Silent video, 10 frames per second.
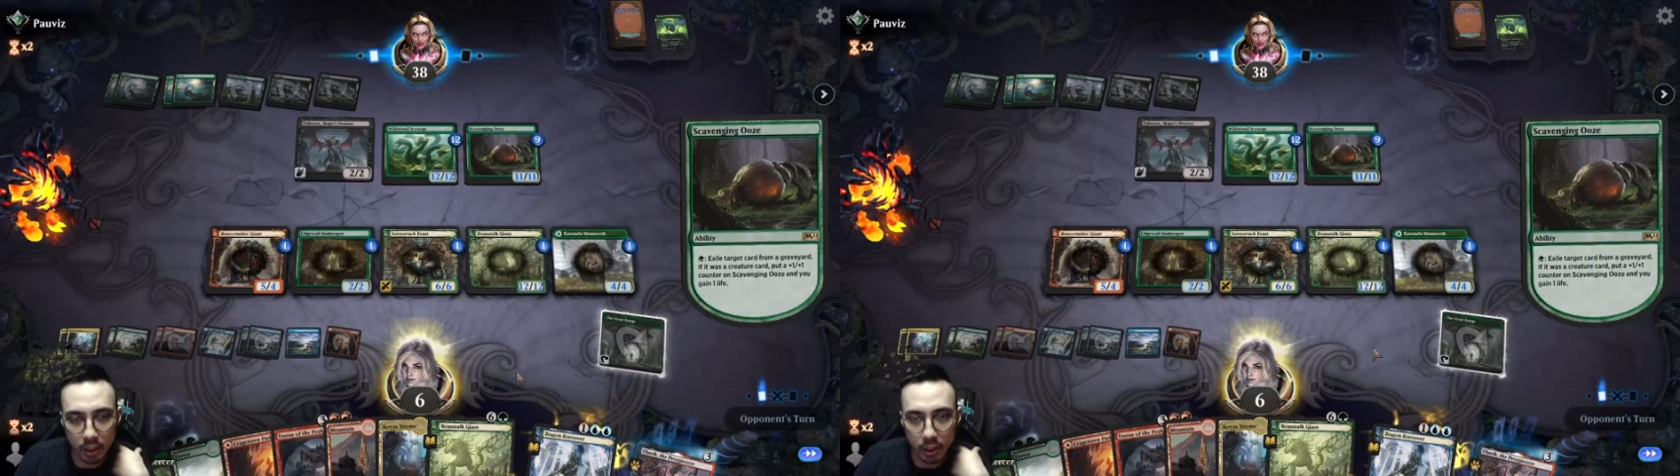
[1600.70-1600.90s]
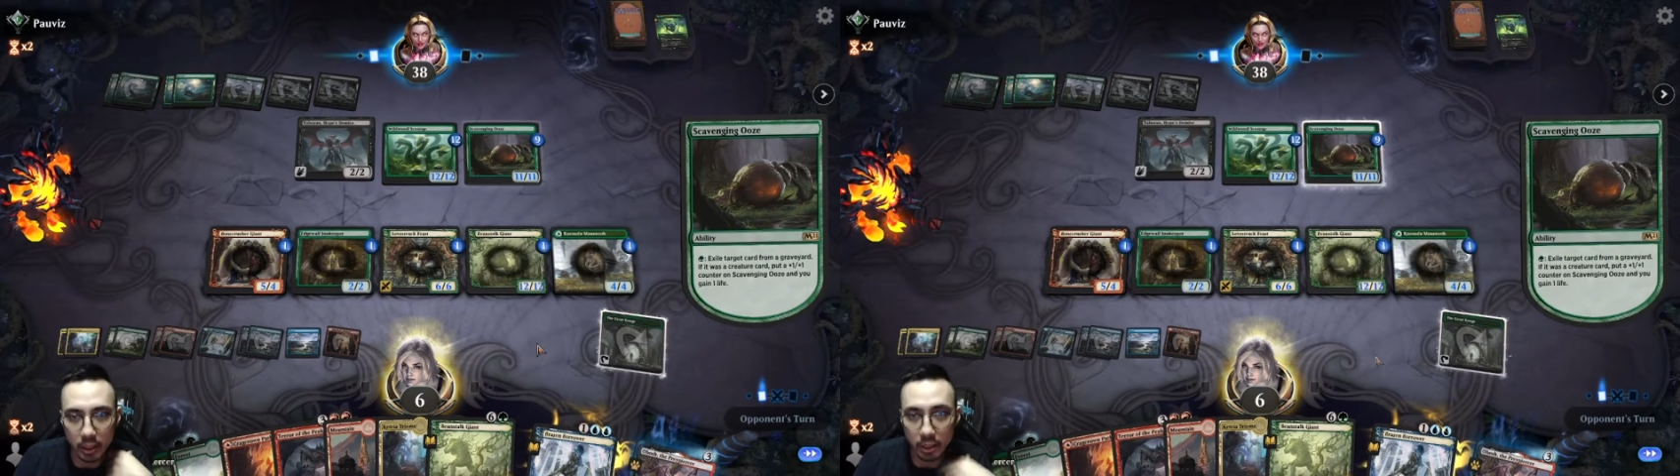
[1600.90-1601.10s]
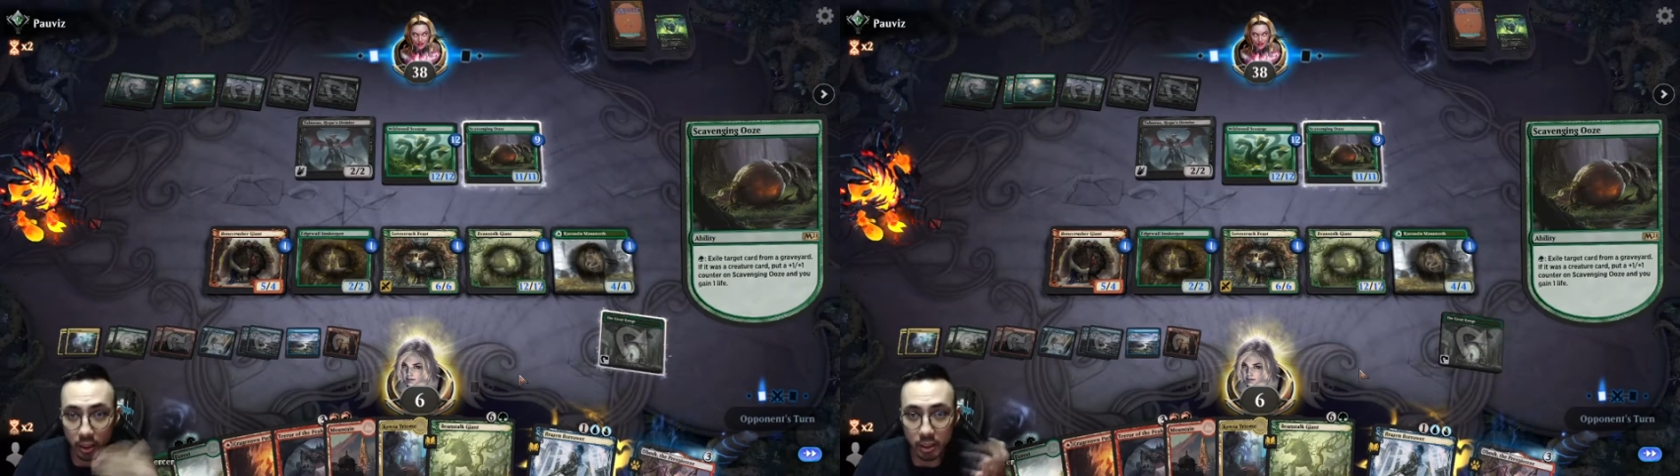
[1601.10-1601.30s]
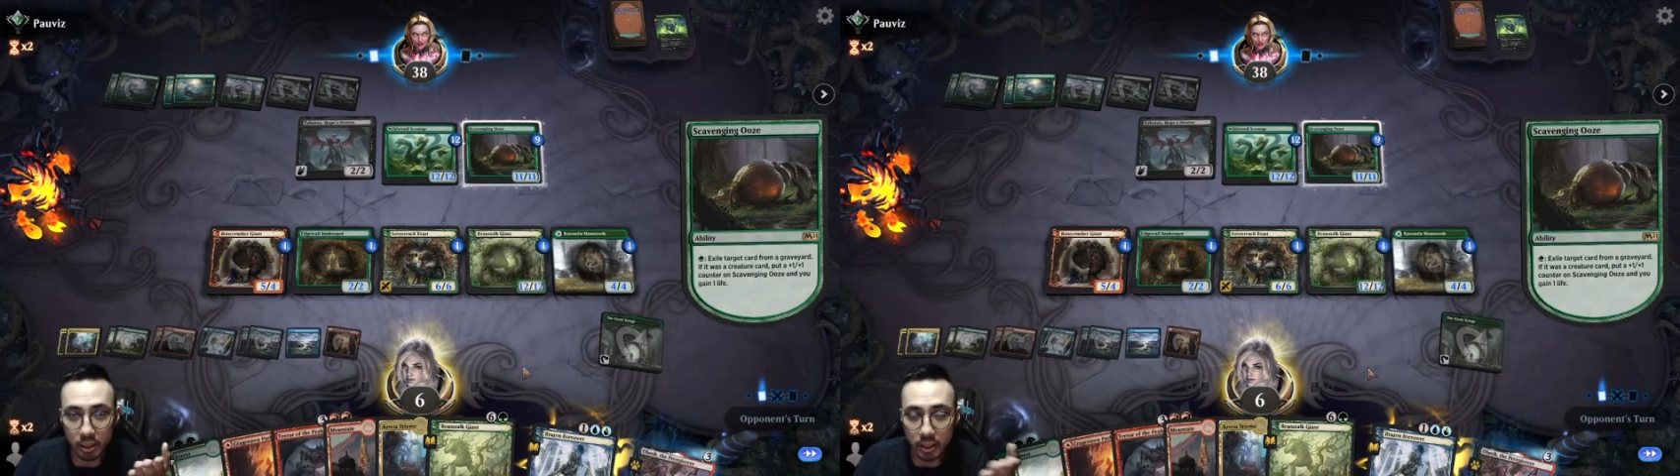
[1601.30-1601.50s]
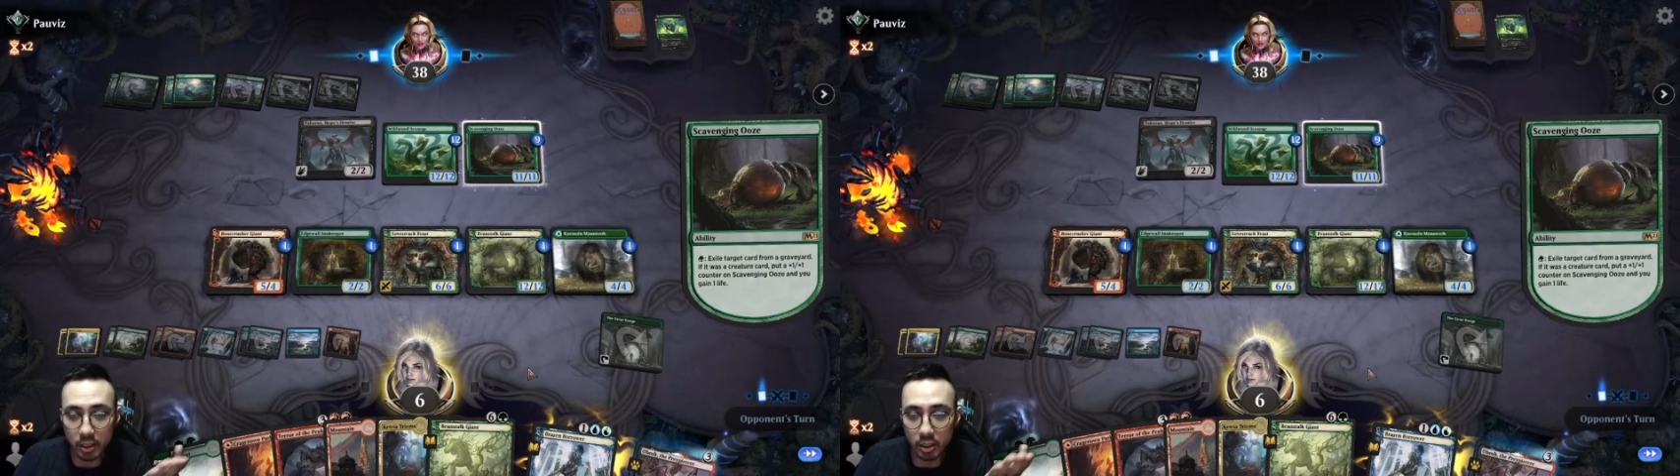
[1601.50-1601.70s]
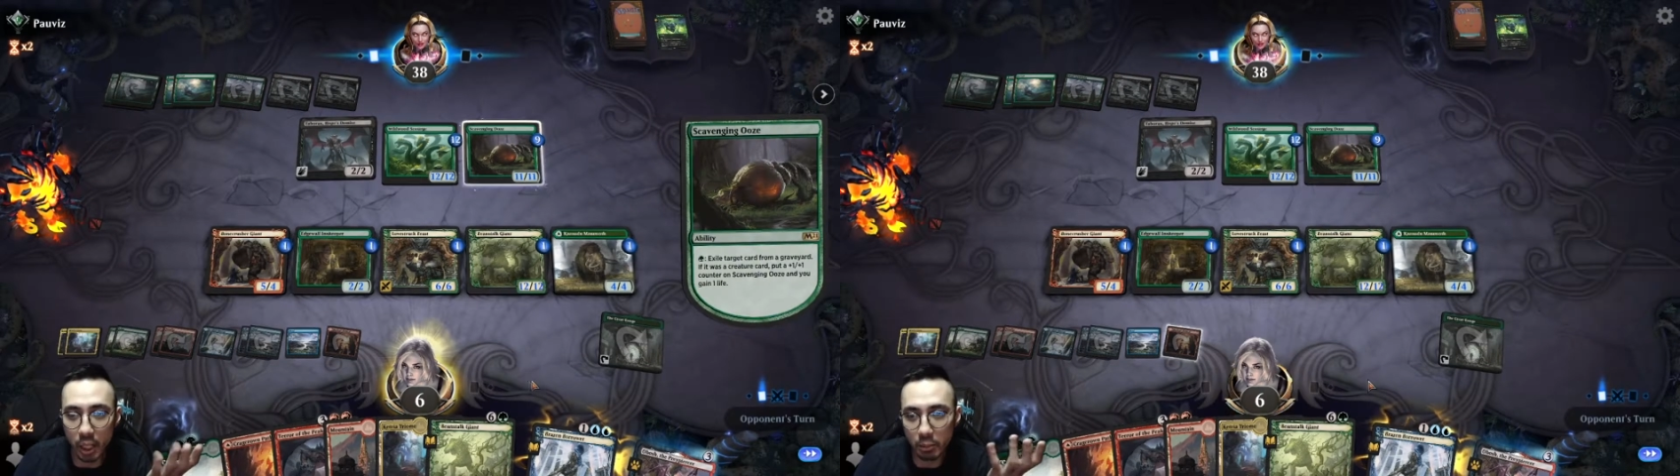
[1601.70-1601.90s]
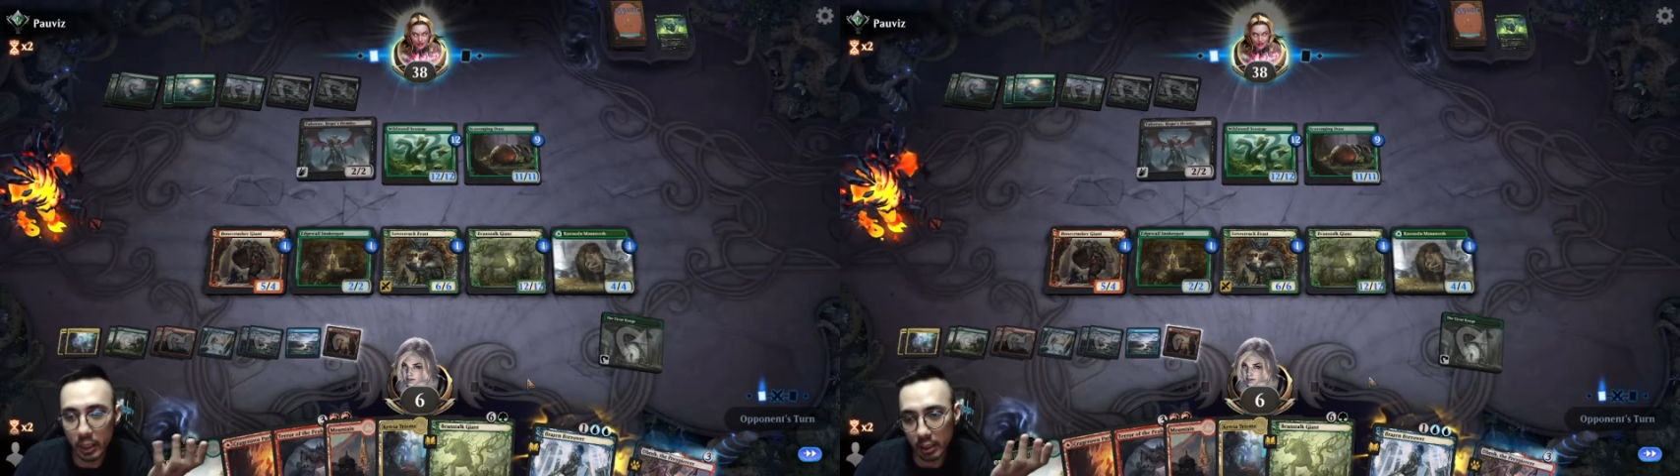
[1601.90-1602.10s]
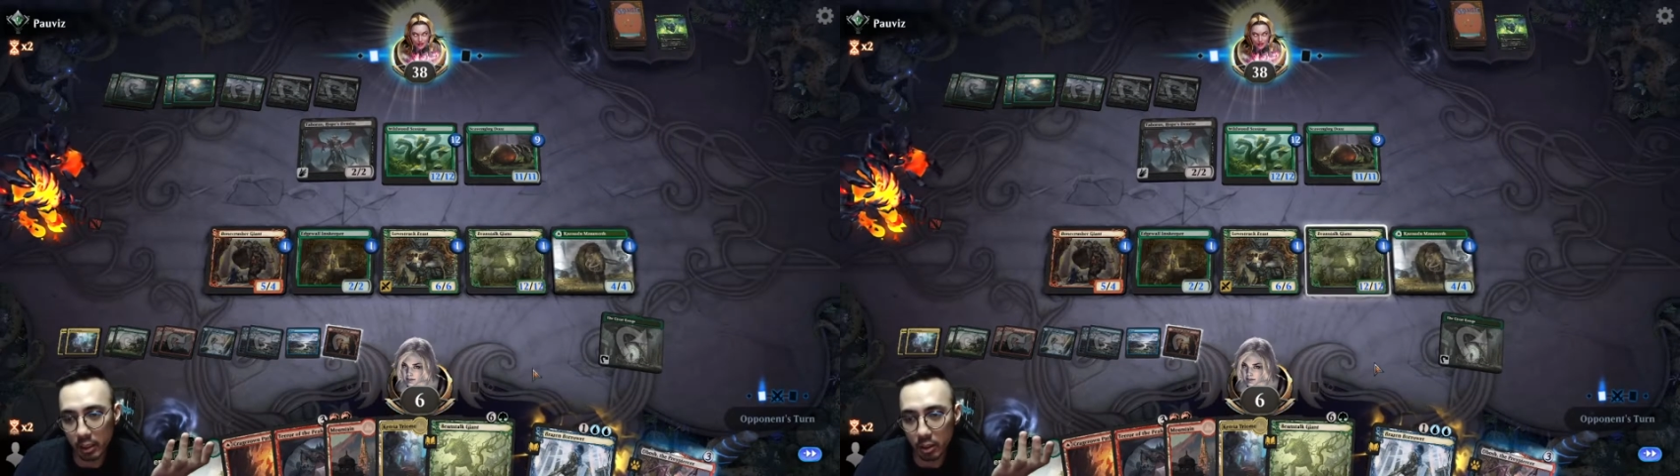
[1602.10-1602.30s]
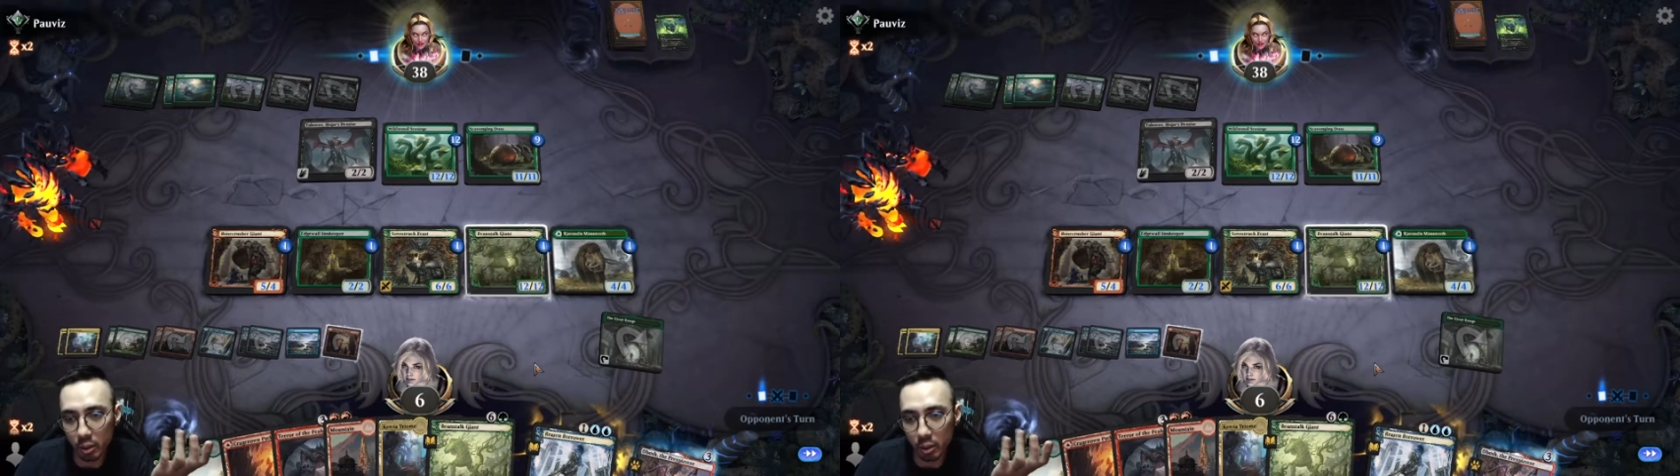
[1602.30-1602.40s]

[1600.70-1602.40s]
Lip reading: he's top decking.